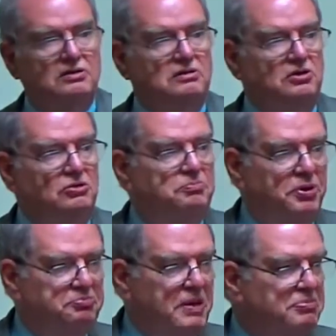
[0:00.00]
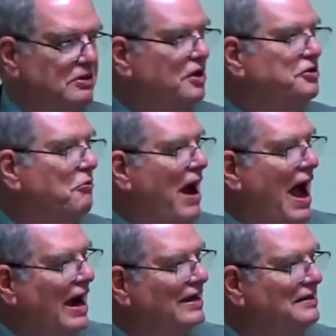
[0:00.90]
to put people on the
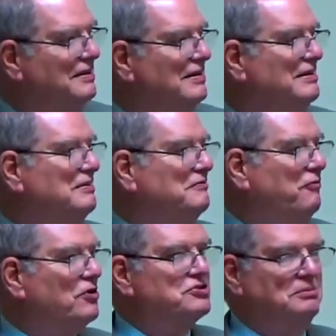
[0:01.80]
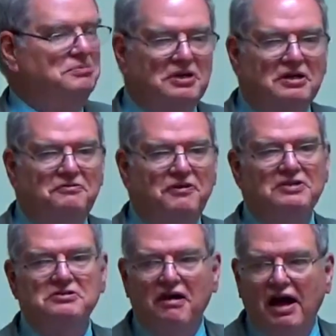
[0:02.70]
rack and force them to confess
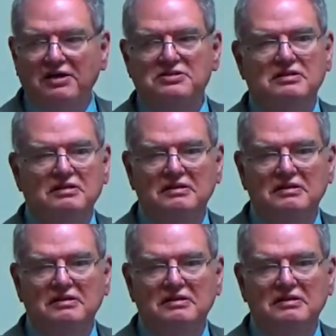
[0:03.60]
Christ.